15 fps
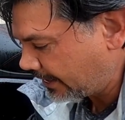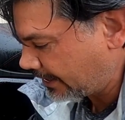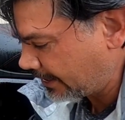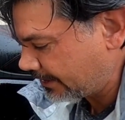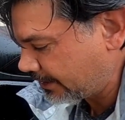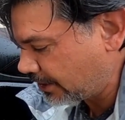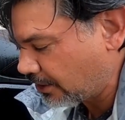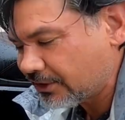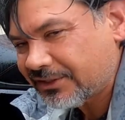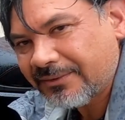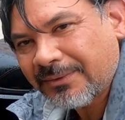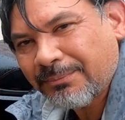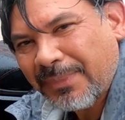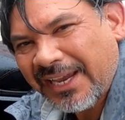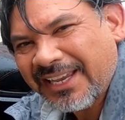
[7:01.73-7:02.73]
And, you know,
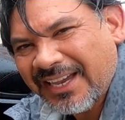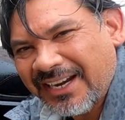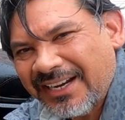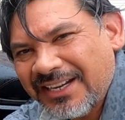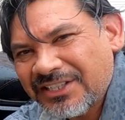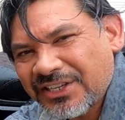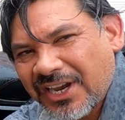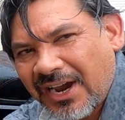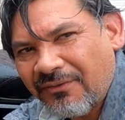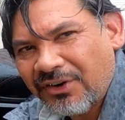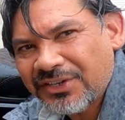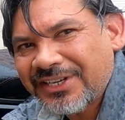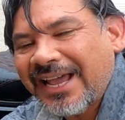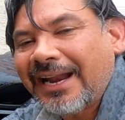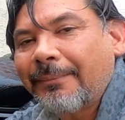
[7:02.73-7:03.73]
by cutting this
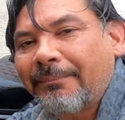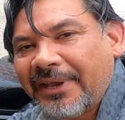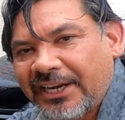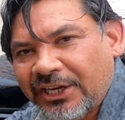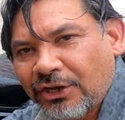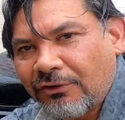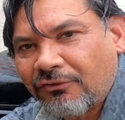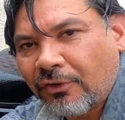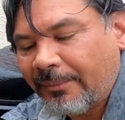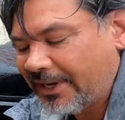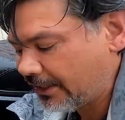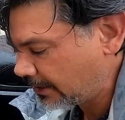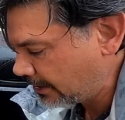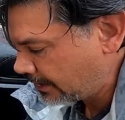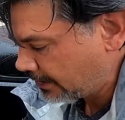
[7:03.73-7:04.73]
cover, it's not a big deal for
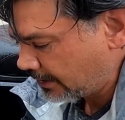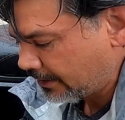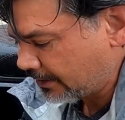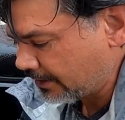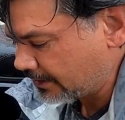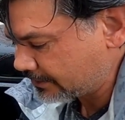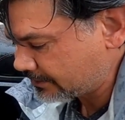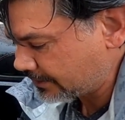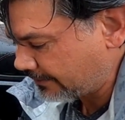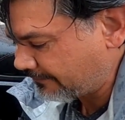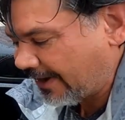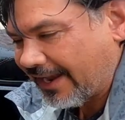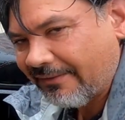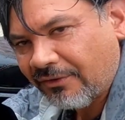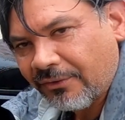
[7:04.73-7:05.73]
me because
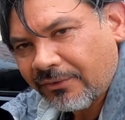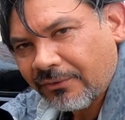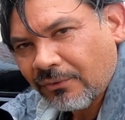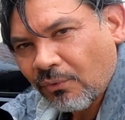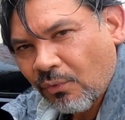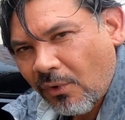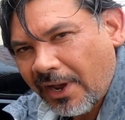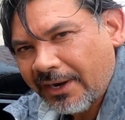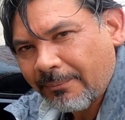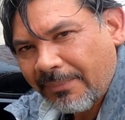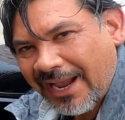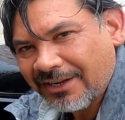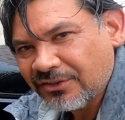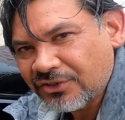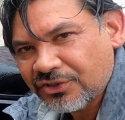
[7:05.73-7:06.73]
if I ever want it
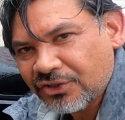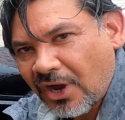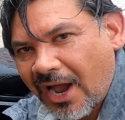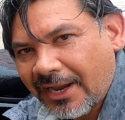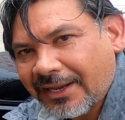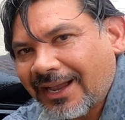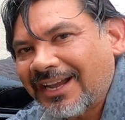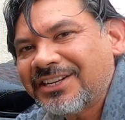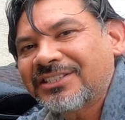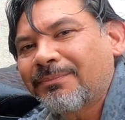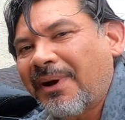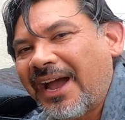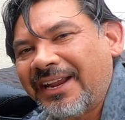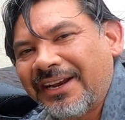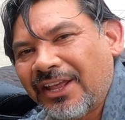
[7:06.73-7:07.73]
back to stock, I
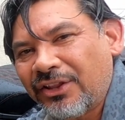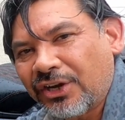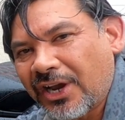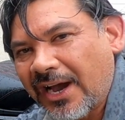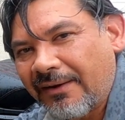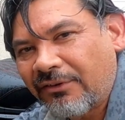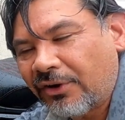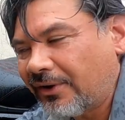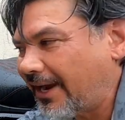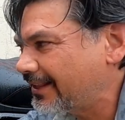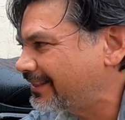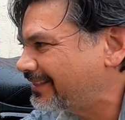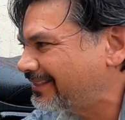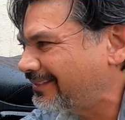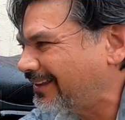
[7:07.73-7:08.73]
just buy another cover.
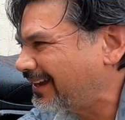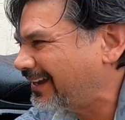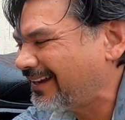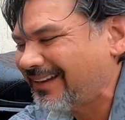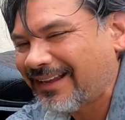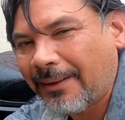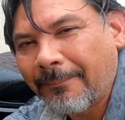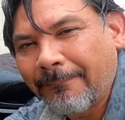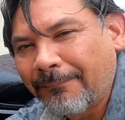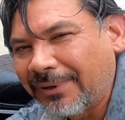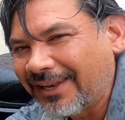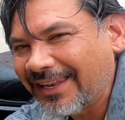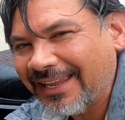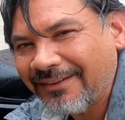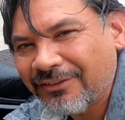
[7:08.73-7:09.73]
I, I
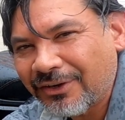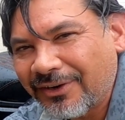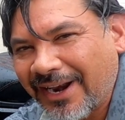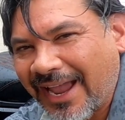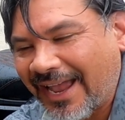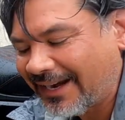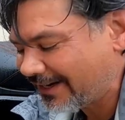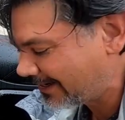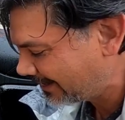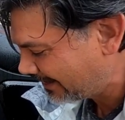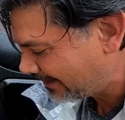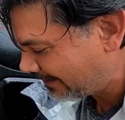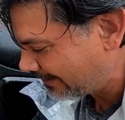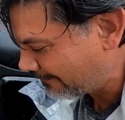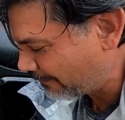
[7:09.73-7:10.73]
believe they're not
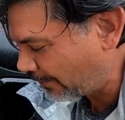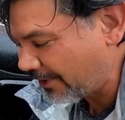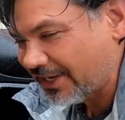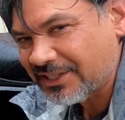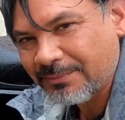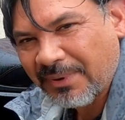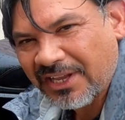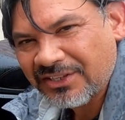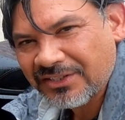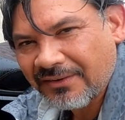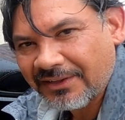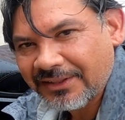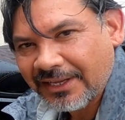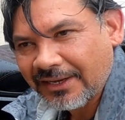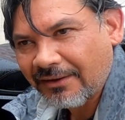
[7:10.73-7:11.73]
very expensive.
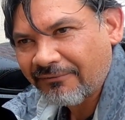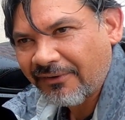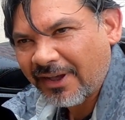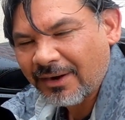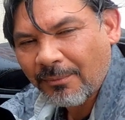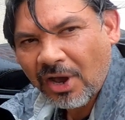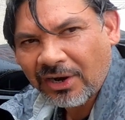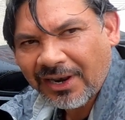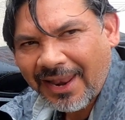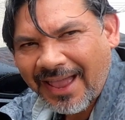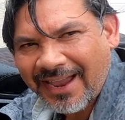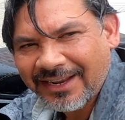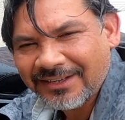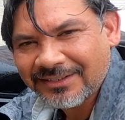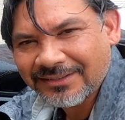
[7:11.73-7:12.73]
I think I found them
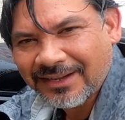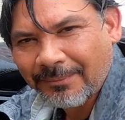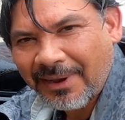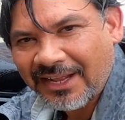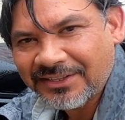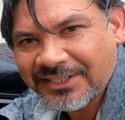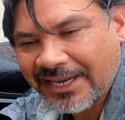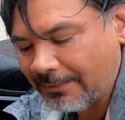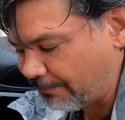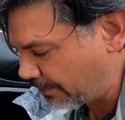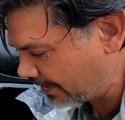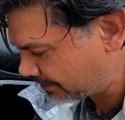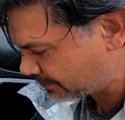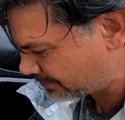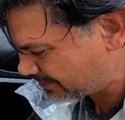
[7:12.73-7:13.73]
online about 10
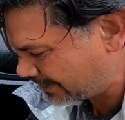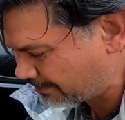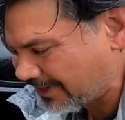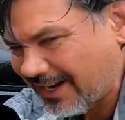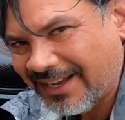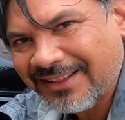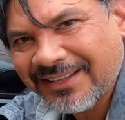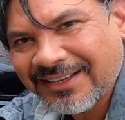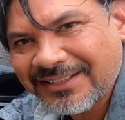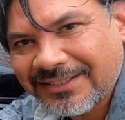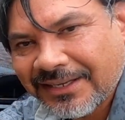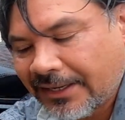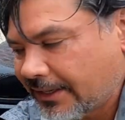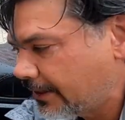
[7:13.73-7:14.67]
bucks or something like this.